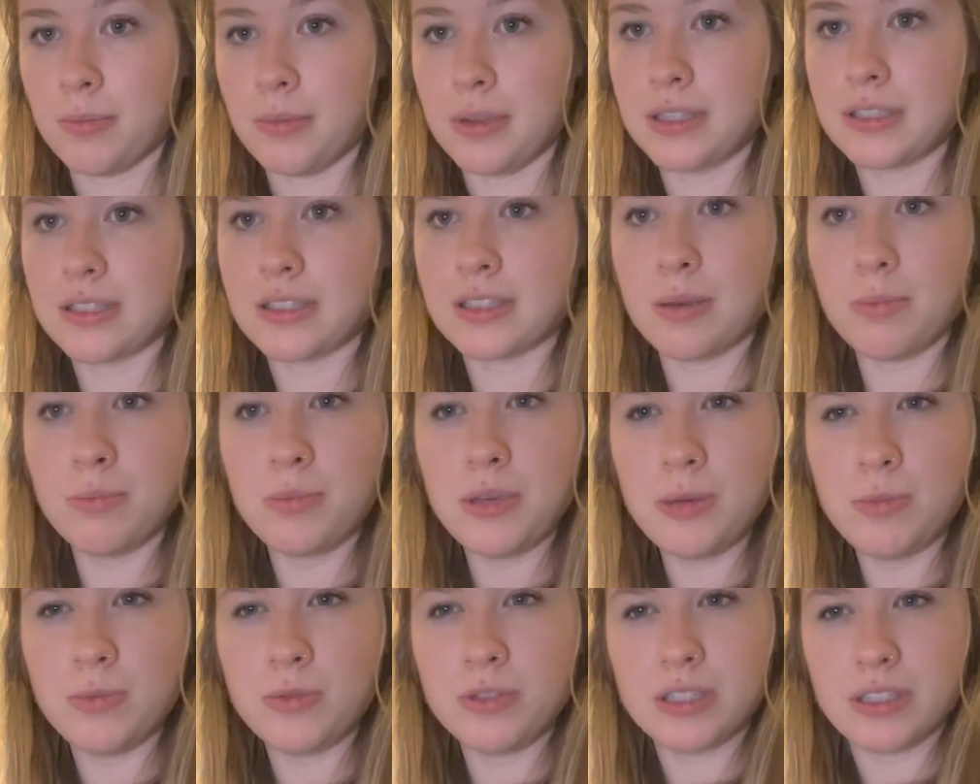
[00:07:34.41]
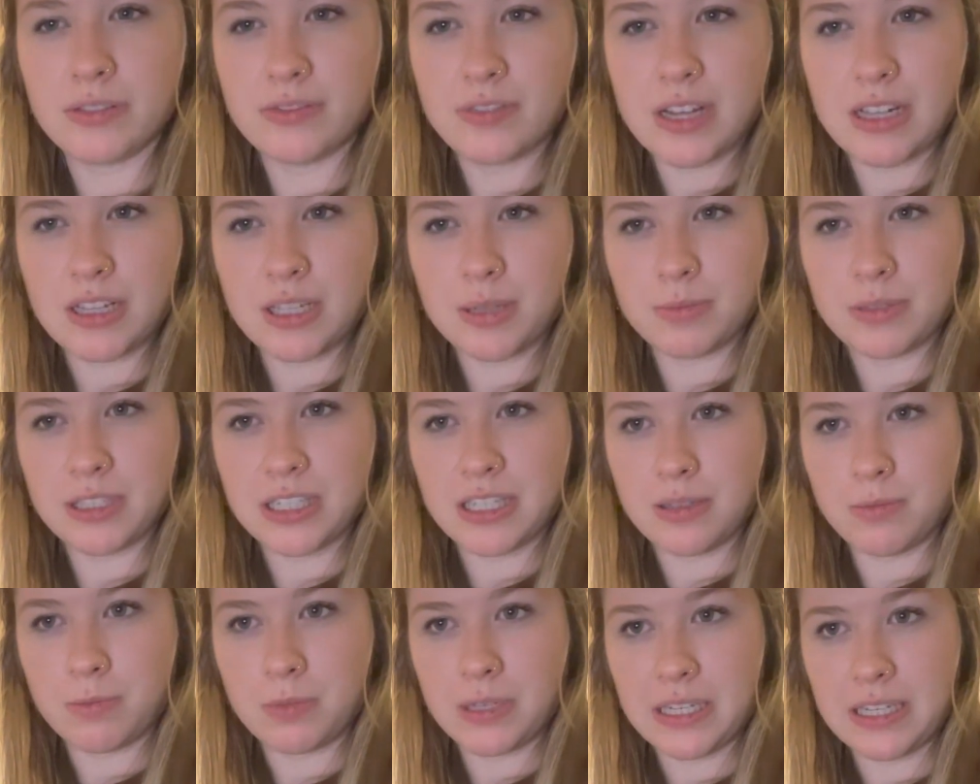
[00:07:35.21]
Some people develop
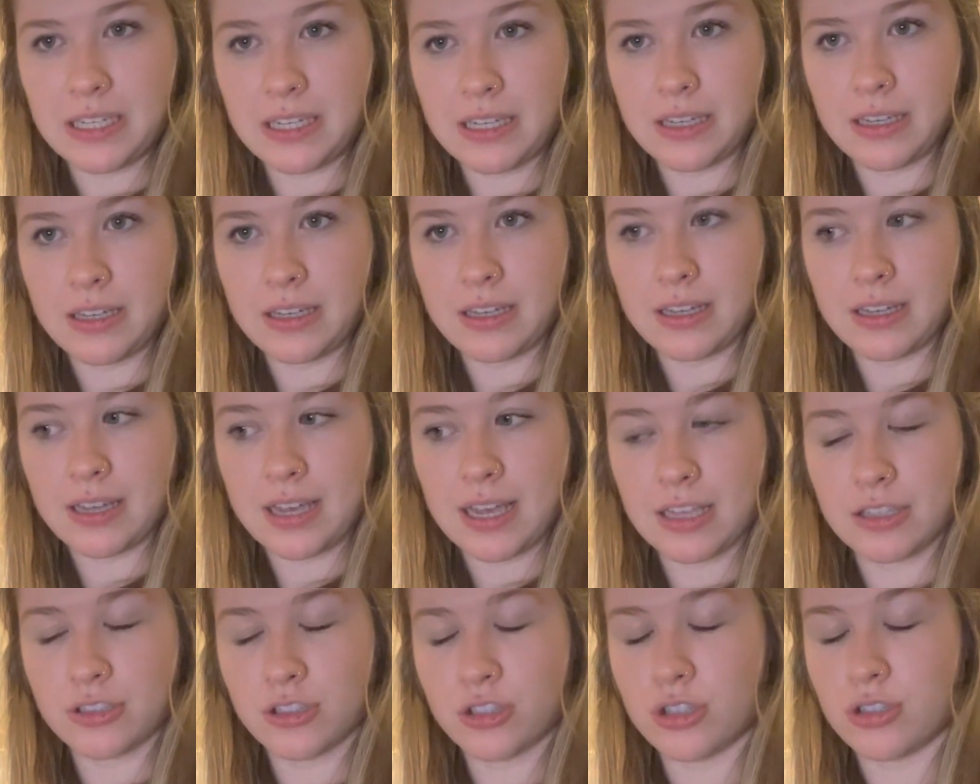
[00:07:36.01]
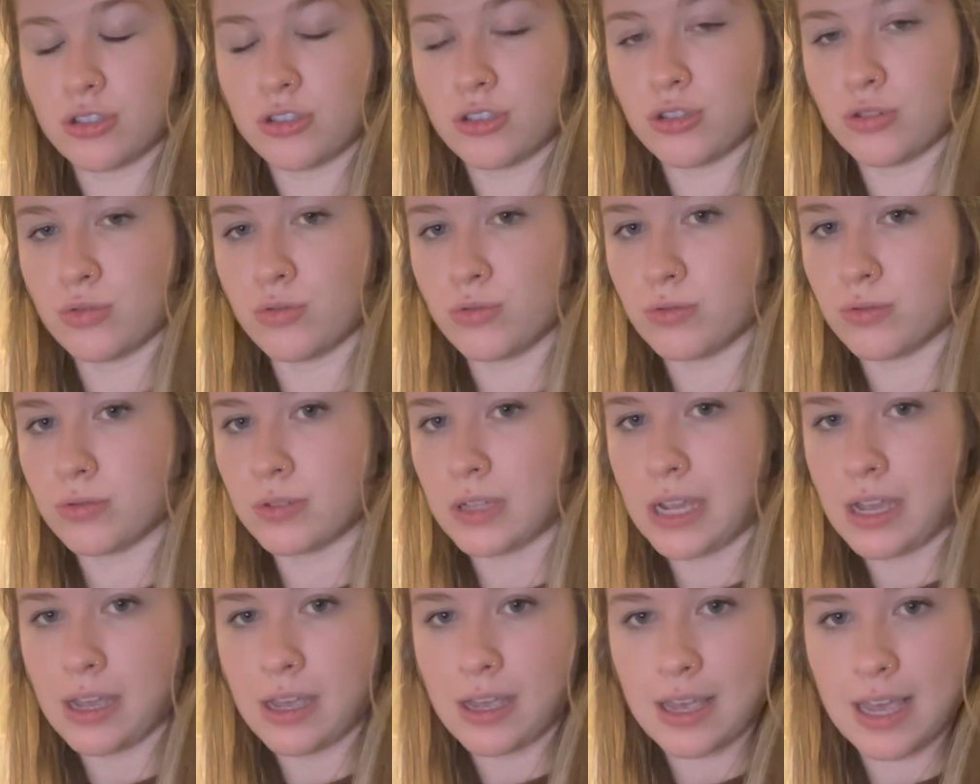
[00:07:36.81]
TB as
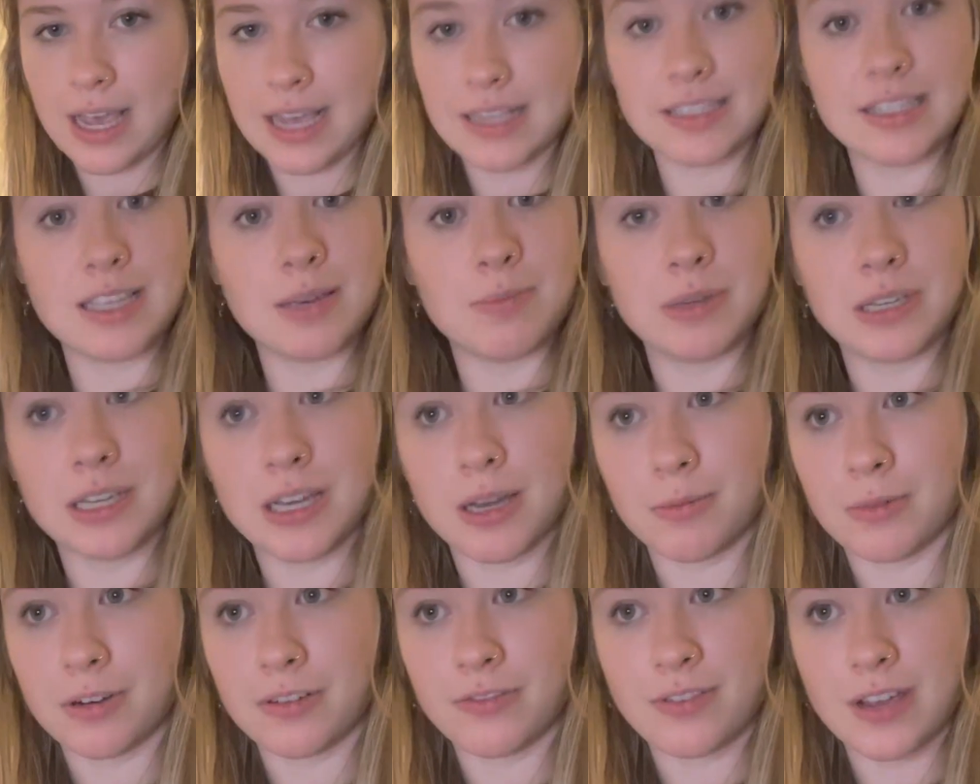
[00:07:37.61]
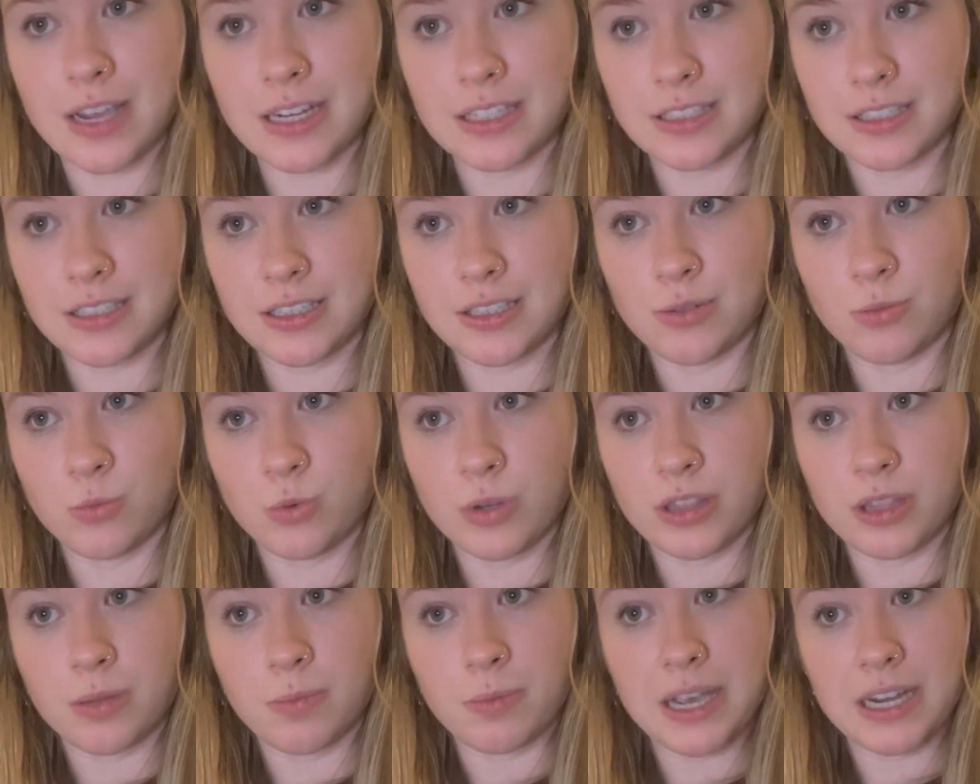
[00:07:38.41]
soon as they become infected
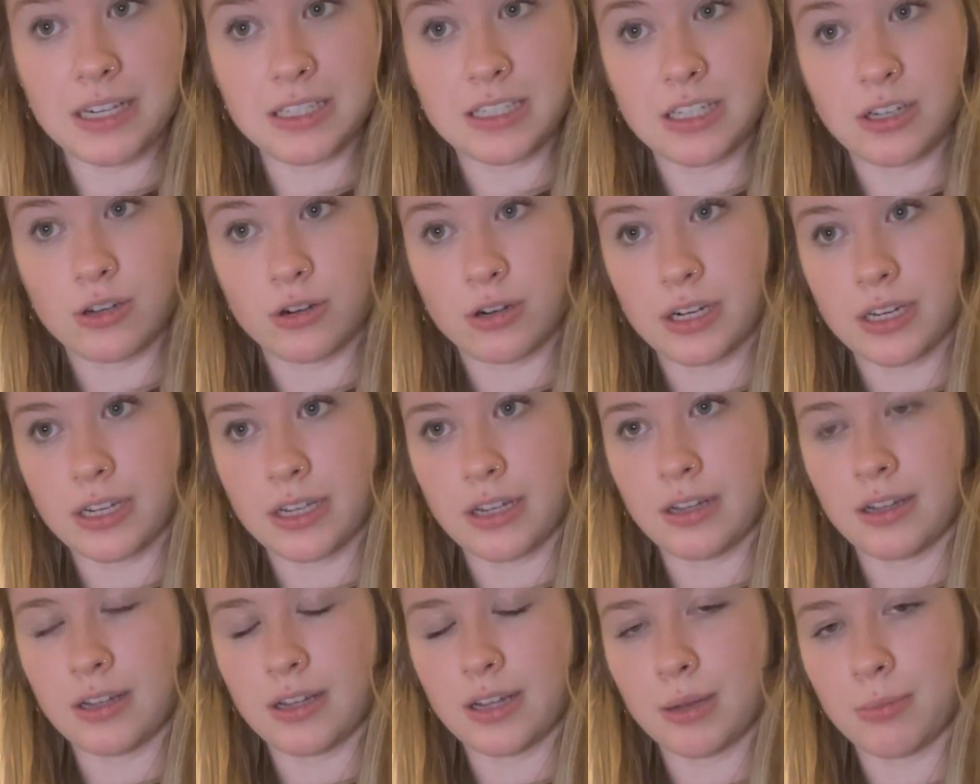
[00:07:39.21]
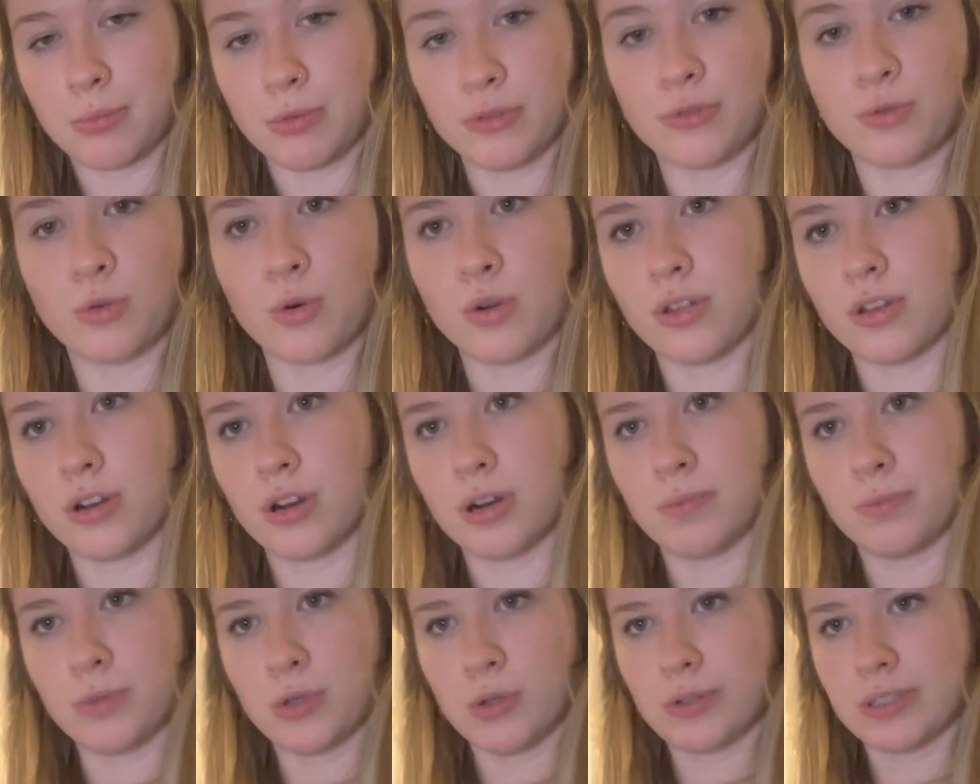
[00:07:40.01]
with the bacteria before their
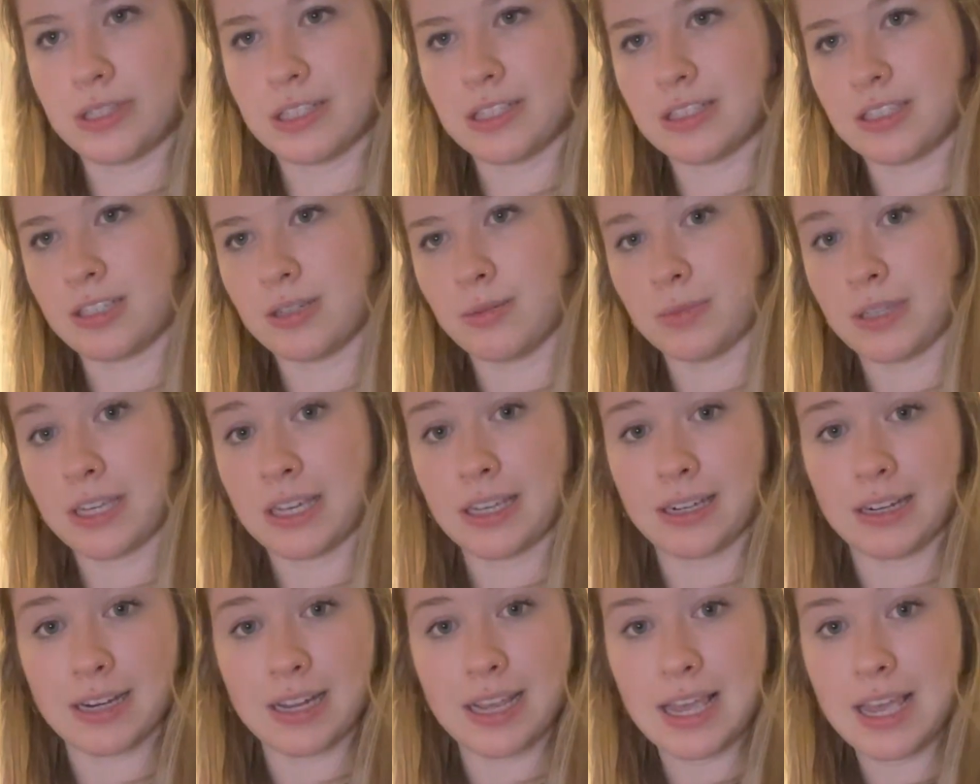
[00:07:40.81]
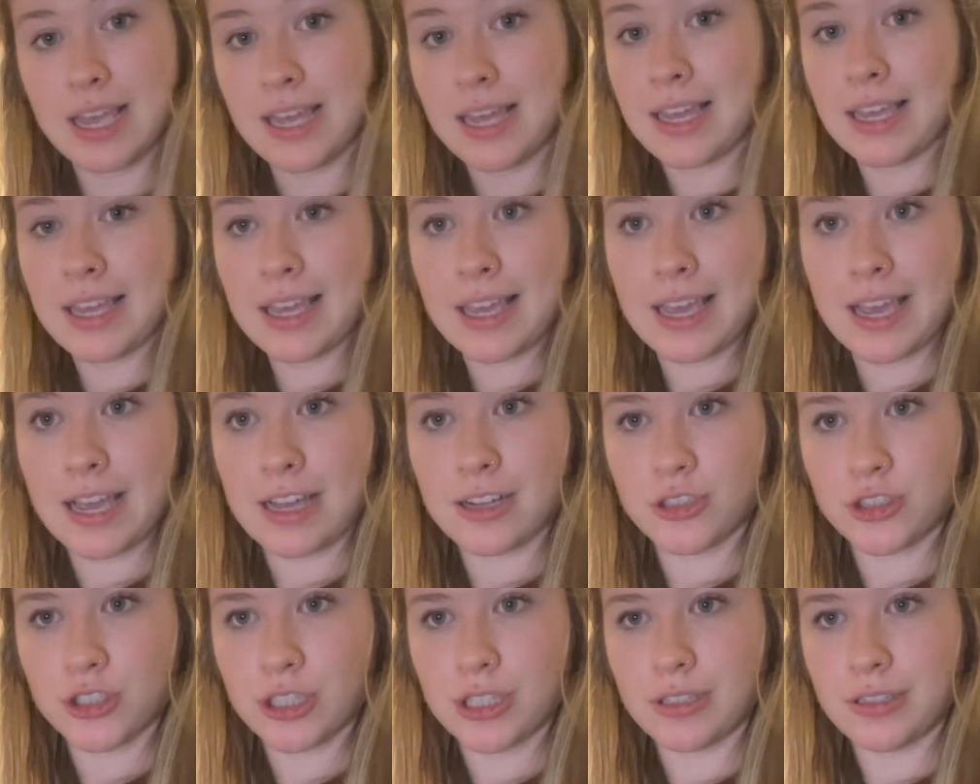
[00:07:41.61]
immune system can
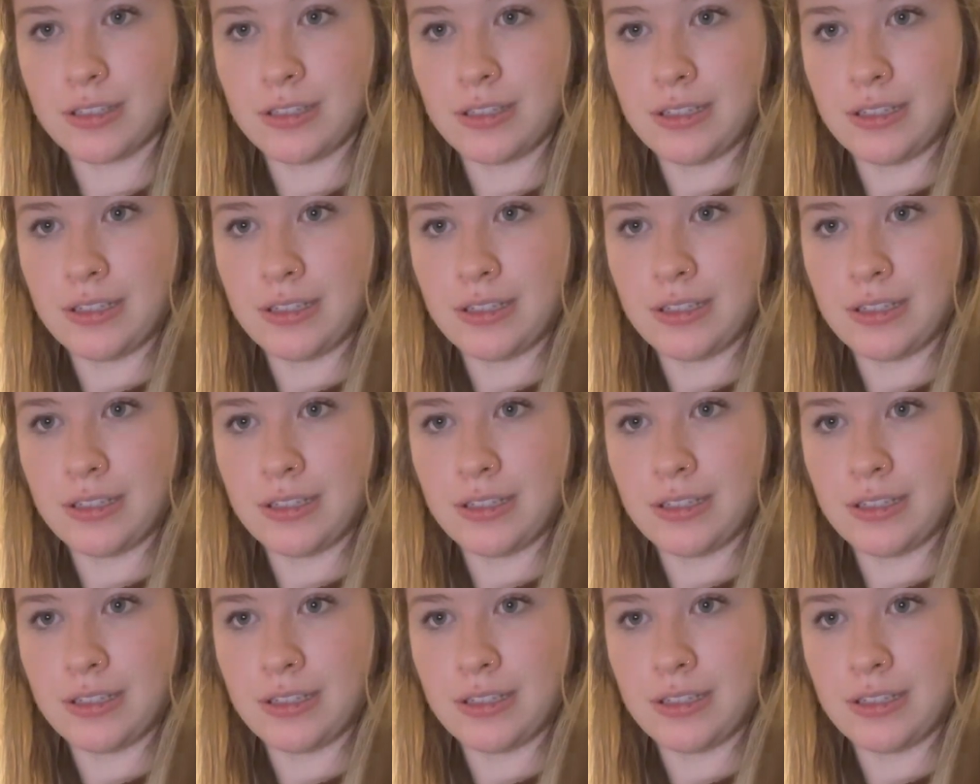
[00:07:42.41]
catch it.